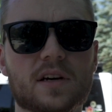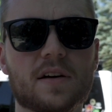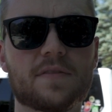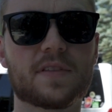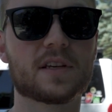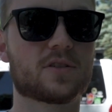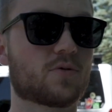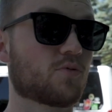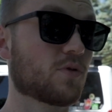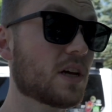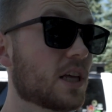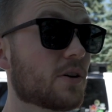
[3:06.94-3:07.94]
of this
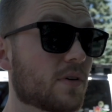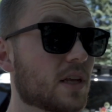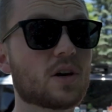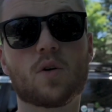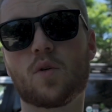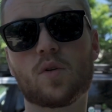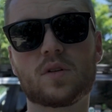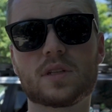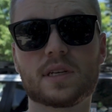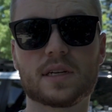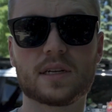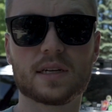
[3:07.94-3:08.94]
really
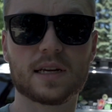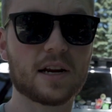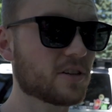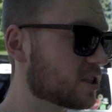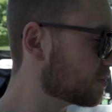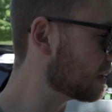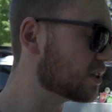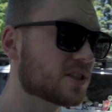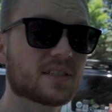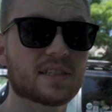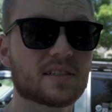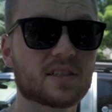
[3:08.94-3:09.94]
old air
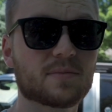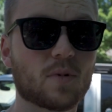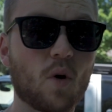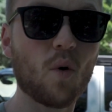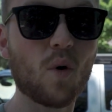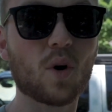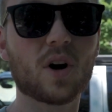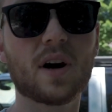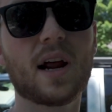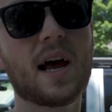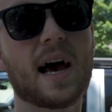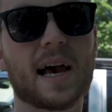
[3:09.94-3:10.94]
suspension system, or
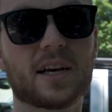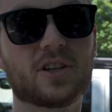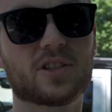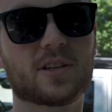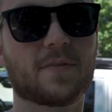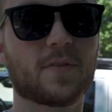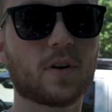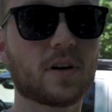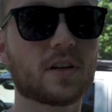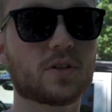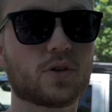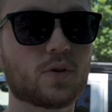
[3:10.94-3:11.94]
I could just convert
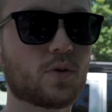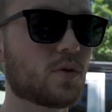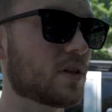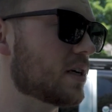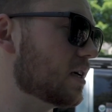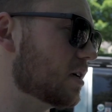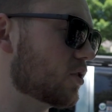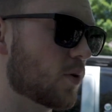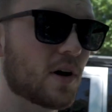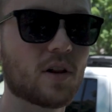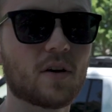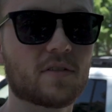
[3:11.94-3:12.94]
it to the
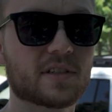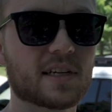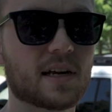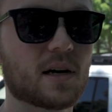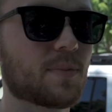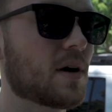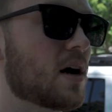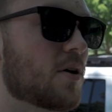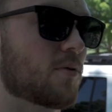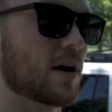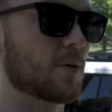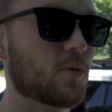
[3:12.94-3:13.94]
coilover setup
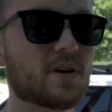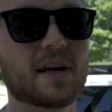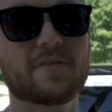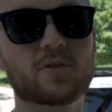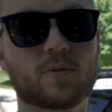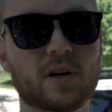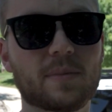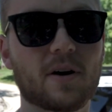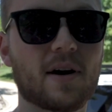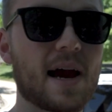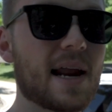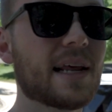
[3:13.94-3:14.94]
where I wouldn't have to worry
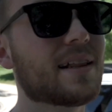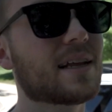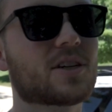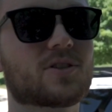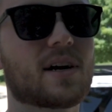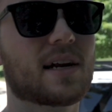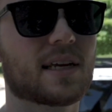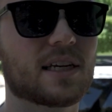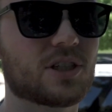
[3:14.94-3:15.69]
about any electronic